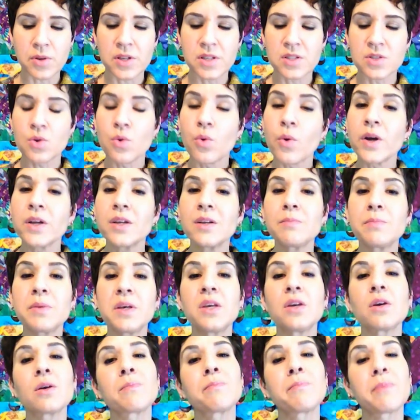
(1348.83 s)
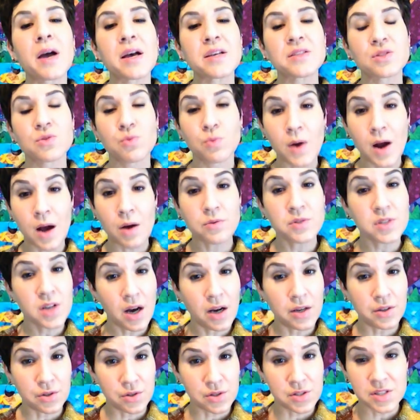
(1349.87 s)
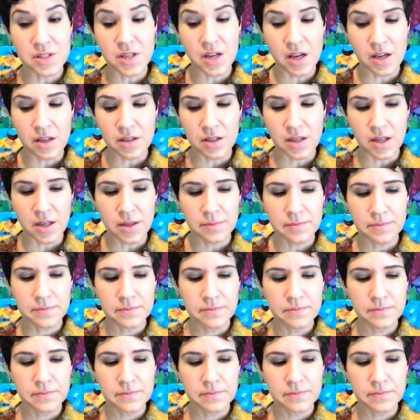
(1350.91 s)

is going to be your best route to understanding.